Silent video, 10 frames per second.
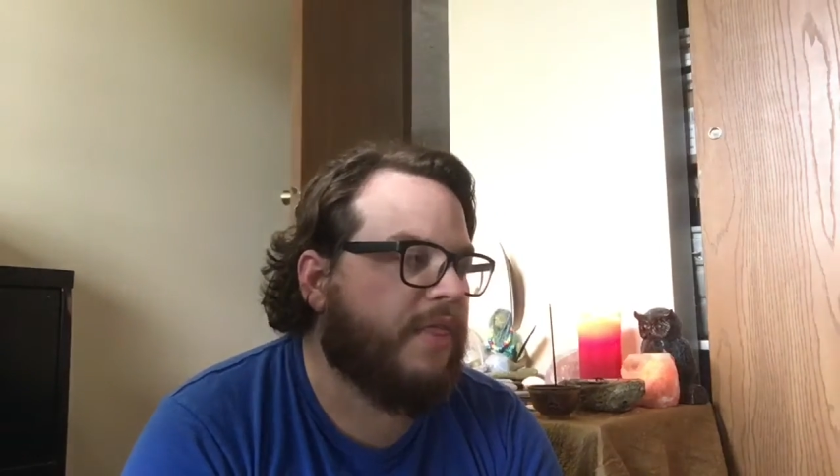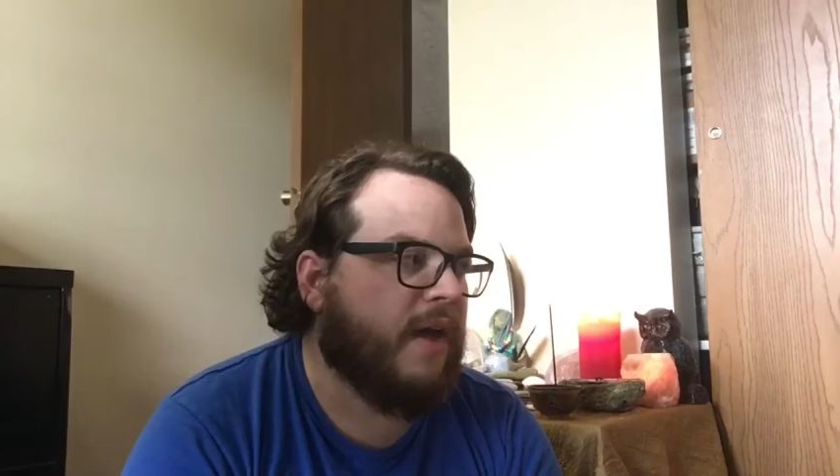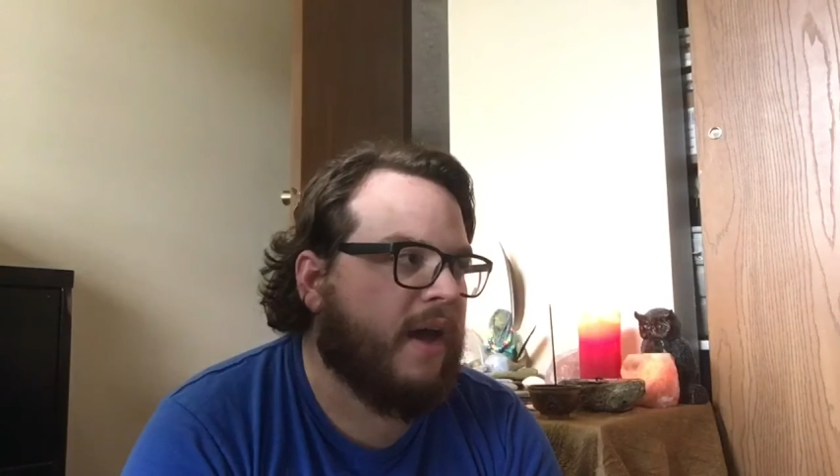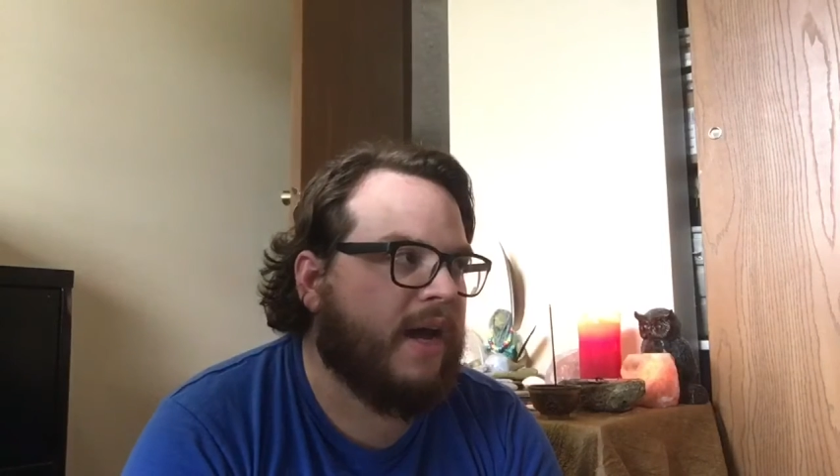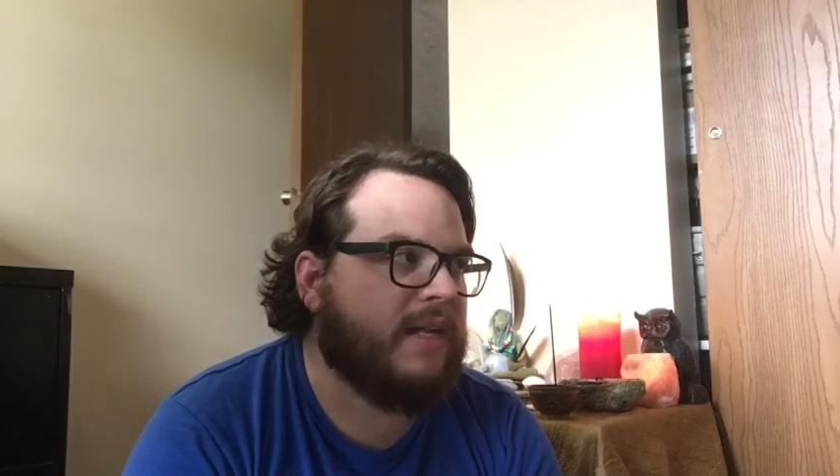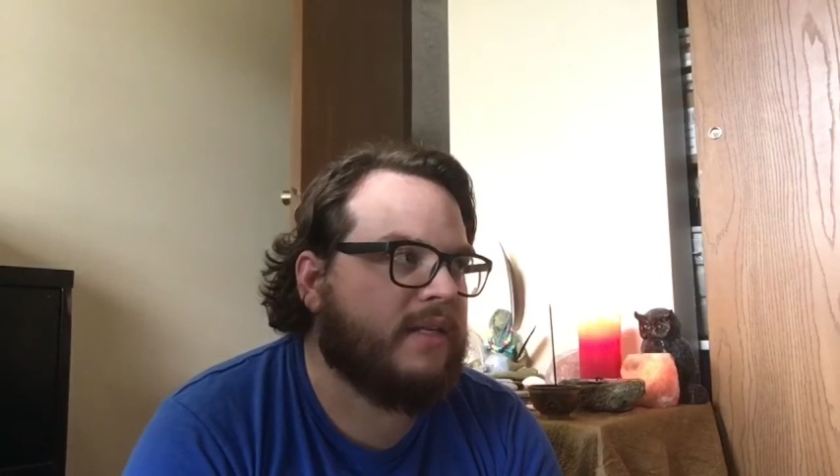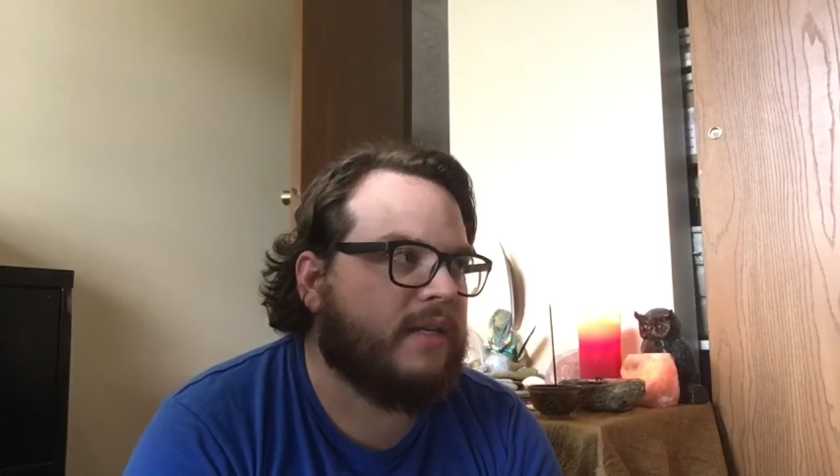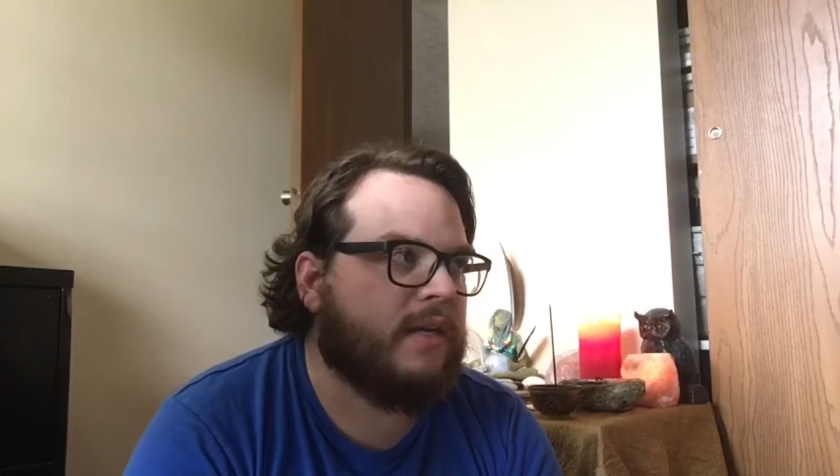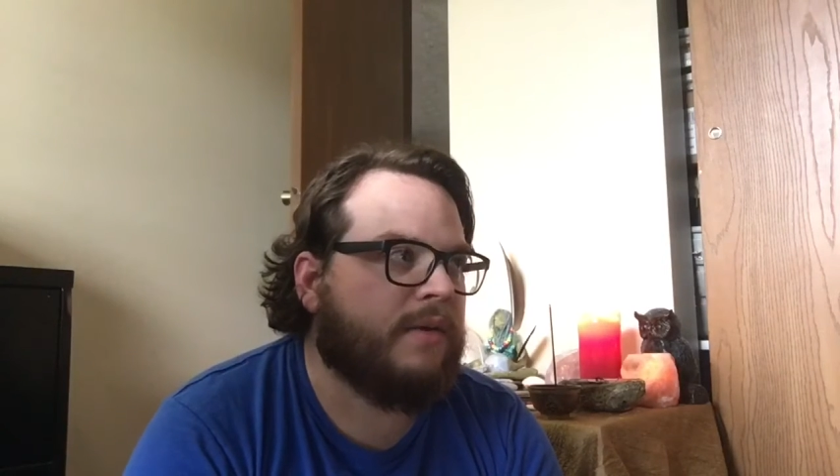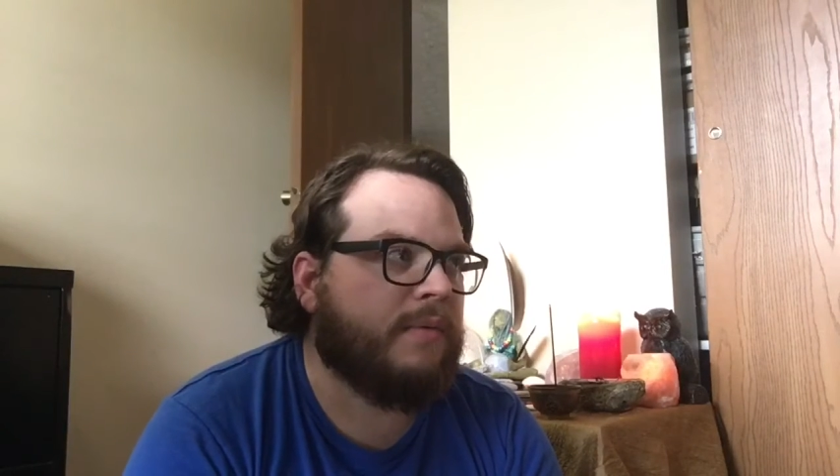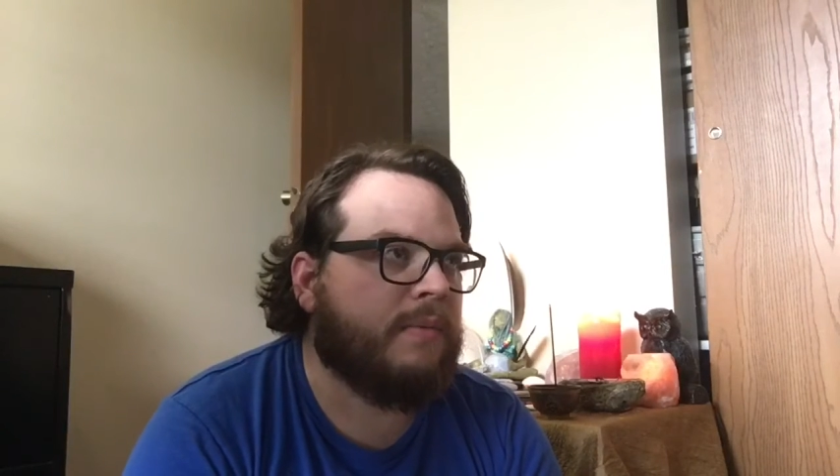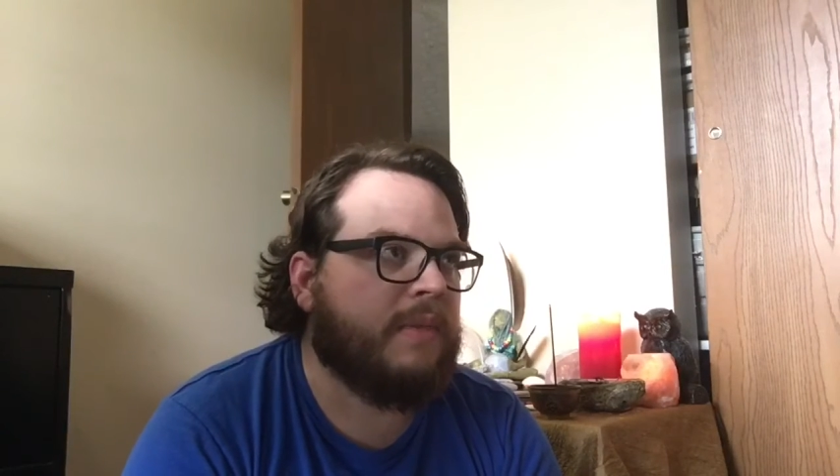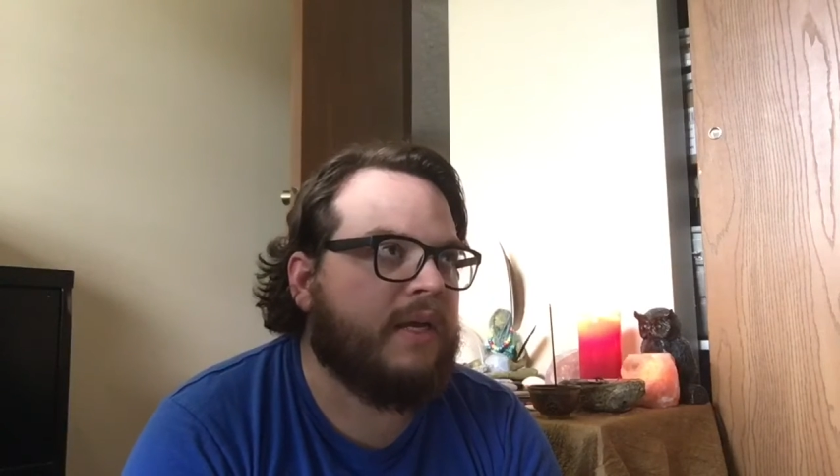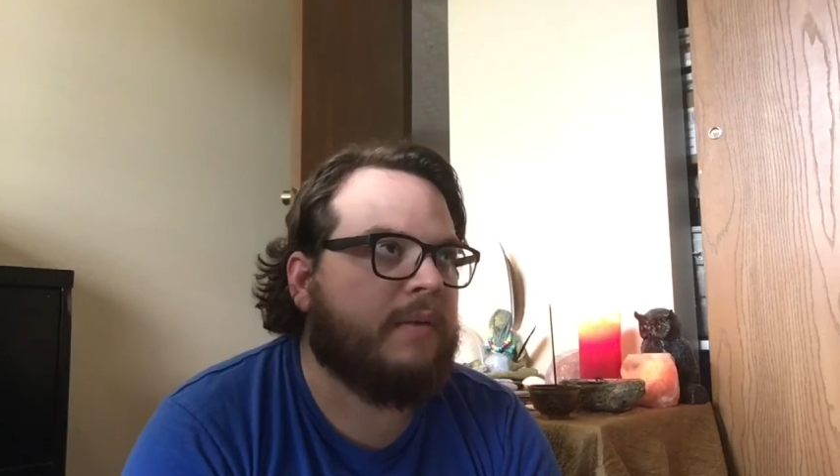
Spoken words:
that it would be